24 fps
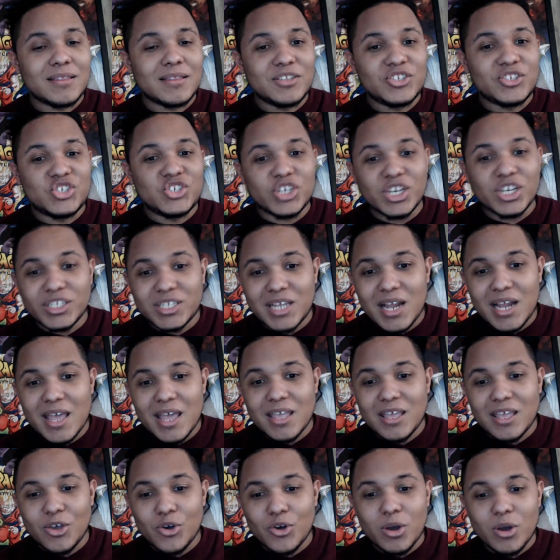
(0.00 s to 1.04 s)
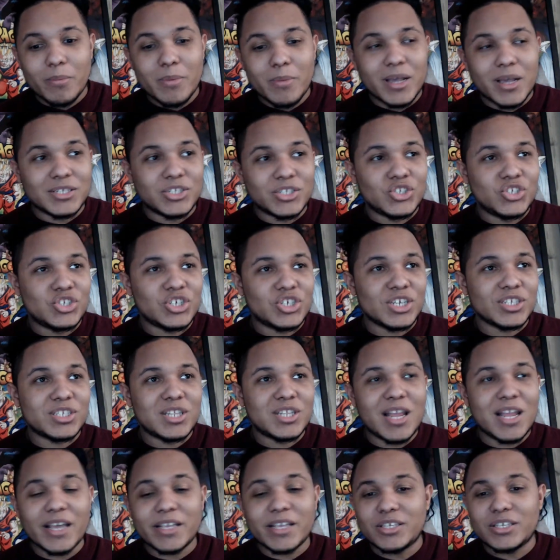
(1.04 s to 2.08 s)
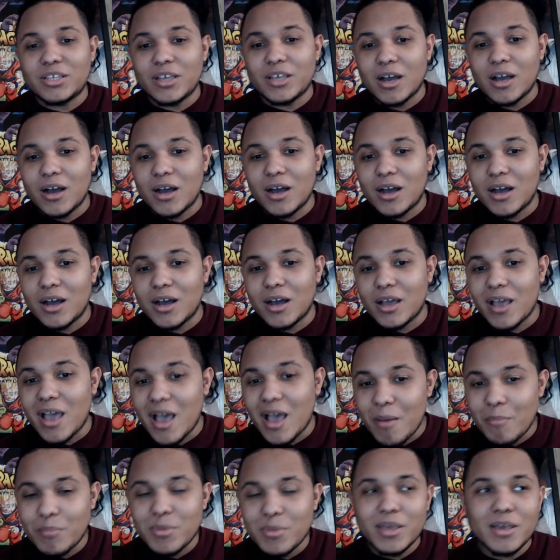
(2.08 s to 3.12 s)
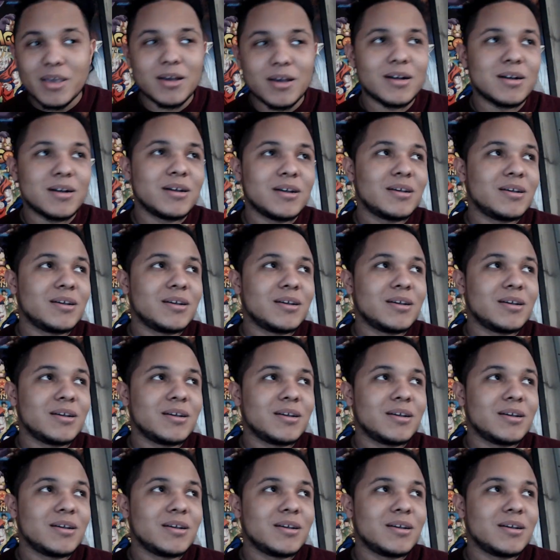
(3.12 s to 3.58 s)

just like Gilgamesh, just like Emiya,